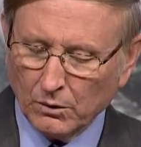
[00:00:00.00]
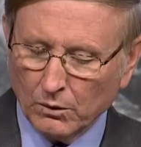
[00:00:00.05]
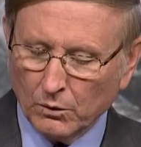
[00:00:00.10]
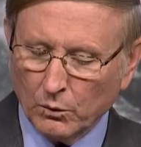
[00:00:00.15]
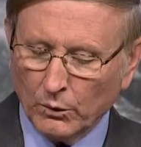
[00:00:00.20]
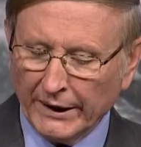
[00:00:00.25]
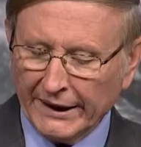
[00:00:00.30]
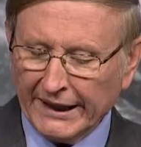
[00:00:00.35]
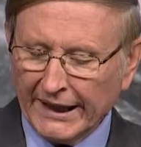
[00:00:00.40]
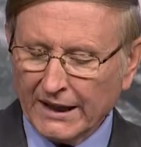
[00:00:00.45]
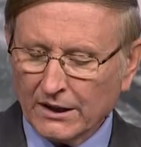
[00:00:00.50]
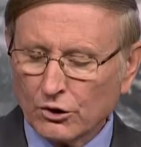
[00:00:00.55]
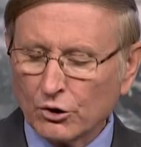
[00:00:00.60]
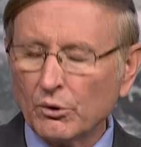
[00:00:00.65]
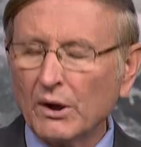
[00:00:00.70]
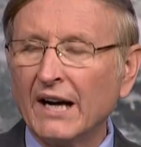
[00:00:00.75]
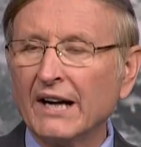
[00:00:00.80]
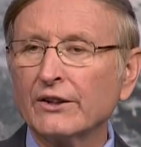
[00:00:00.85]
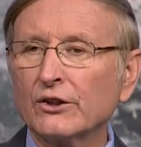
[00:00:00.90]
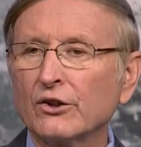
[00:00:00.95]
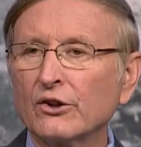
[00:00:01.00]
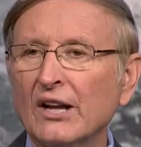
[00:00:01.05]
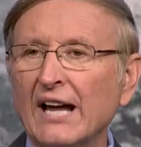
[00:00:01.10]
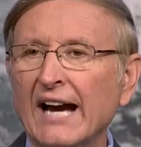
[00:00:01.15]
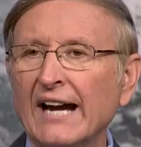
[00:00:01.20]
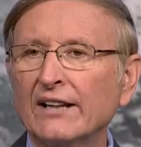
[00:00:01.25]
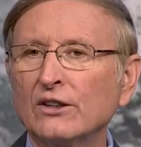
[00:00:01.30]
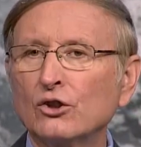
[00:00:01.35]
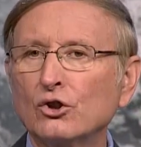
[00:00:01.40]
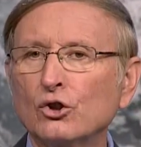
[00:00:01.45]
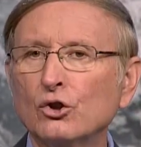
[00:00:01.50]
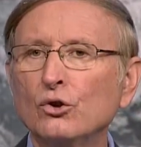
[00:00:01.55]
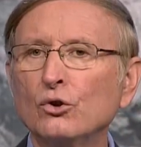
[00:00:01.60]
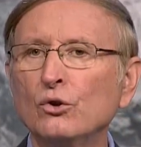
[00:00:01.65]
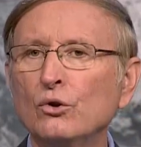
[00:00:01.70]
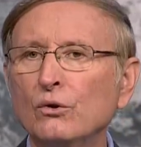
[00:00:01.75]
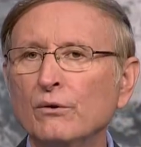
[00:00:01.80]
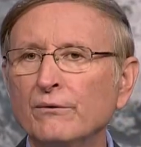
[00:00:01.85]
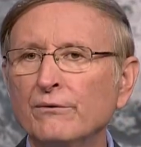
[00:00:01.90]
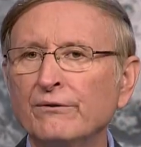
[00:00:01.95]
we need to underline
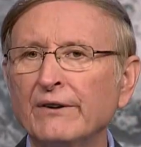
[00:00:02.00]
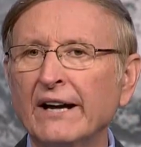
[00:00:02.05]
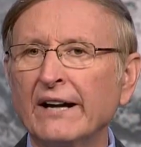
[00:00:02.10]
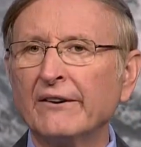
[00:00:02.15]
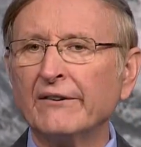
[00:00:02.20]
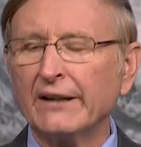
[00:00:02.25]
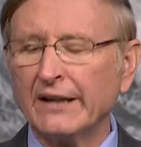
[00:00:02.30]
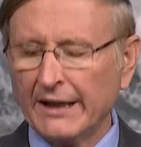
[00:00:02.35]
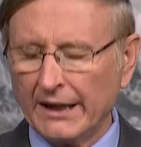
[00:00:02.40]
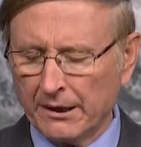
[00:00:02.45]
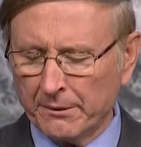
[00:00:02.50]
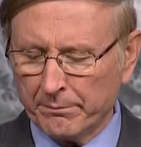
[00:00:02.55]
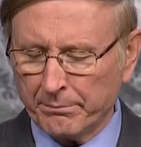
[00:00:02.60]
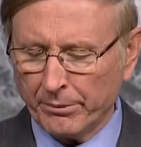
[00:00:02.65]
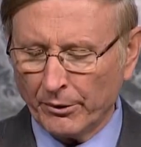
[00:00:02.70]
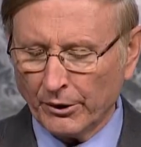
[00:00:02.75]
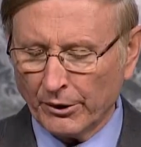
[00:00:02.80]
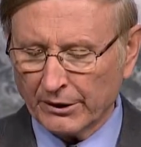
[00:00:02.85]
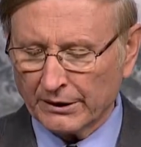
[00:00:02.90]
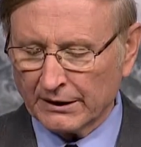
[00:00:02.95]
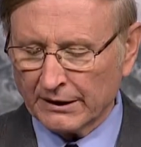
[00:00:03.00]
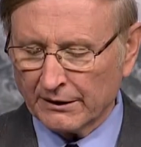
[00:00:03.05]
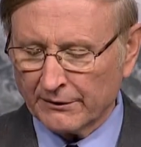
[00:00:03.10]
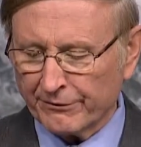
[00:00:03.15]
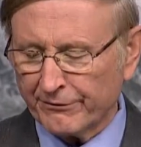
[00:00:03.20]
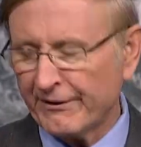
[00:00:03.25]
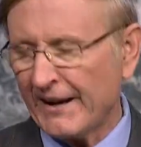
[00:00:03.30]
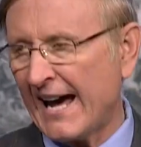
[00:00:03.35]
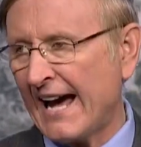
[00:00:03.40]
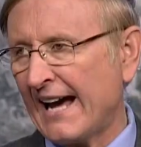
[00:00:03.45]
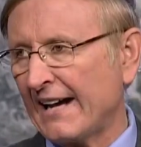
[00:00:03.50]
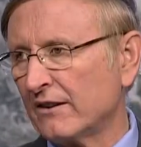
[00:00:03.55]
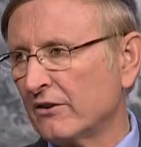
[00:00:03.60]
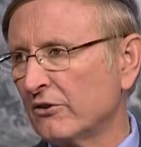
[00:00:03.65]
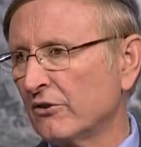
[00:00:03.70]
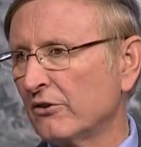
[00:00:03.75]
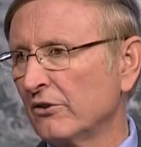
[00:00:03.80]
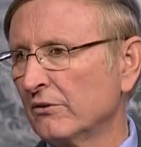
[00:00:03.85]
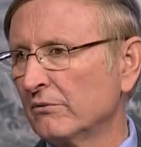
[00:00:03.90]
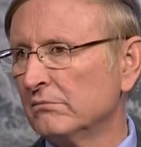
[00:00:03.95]
two very important
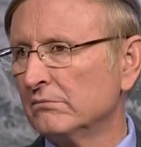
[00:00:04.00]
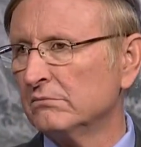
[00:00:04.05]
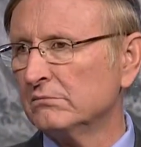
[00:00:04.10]
facts.